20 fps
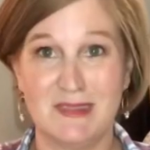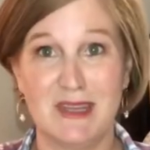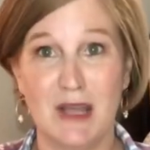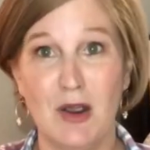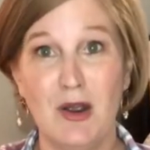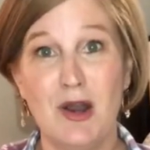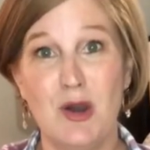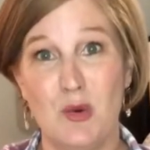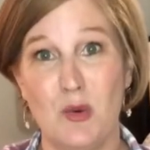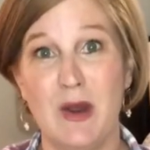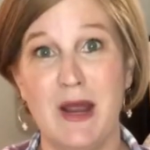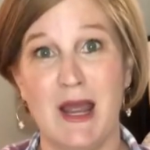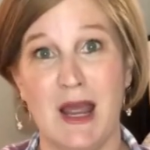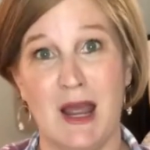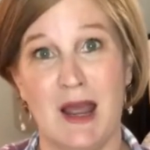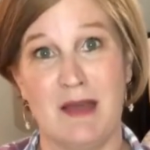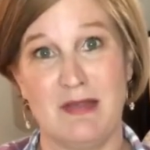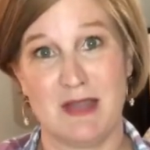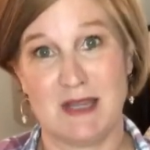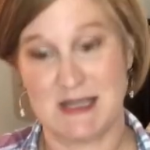They're
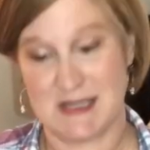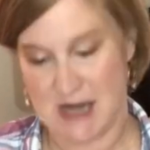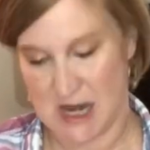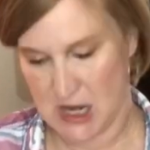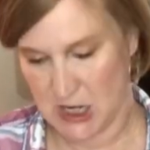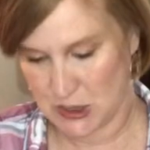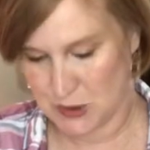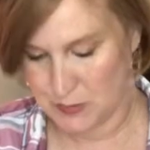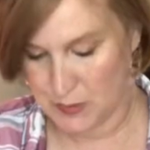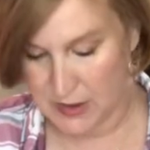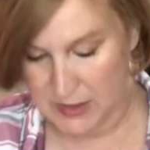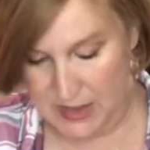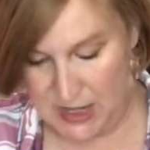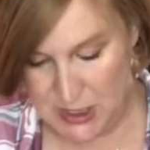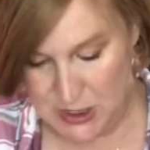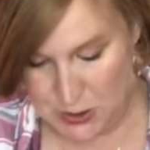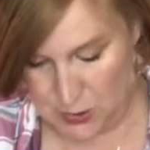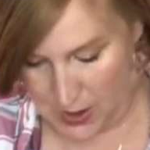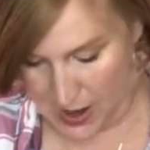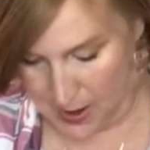annoying at this age, but
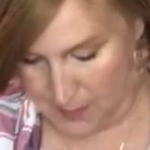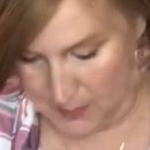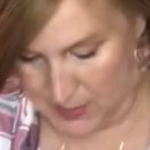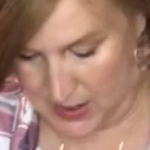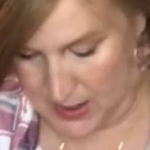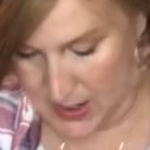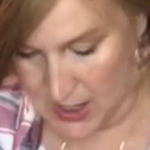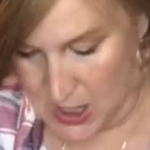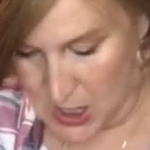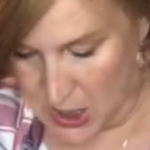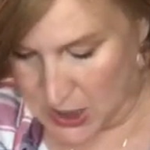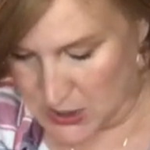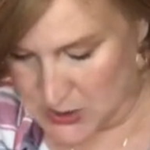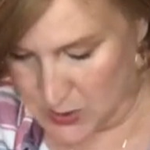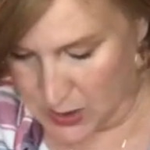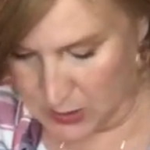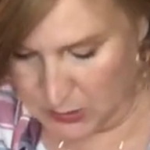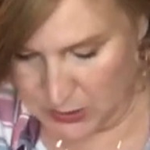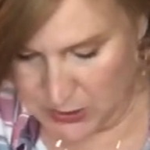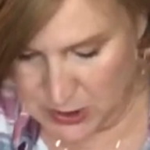they do happen.
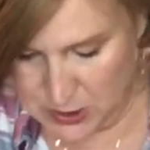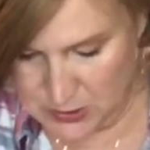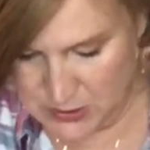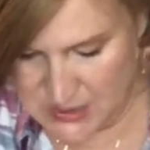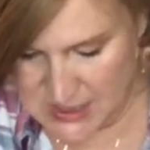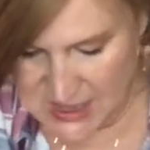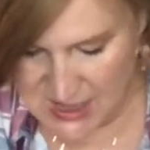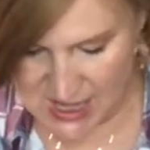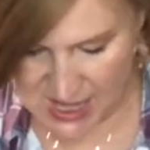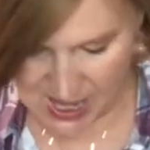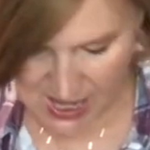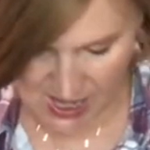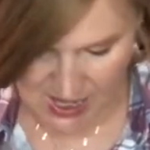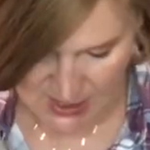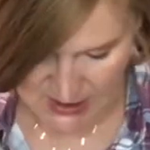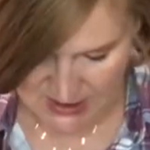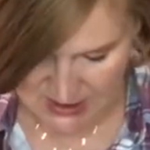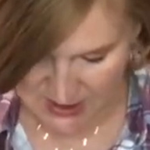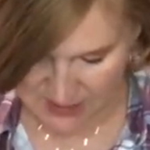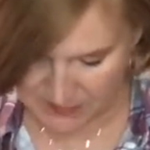So I will use
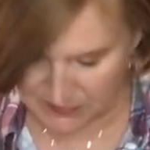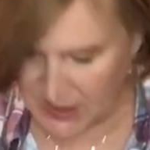that.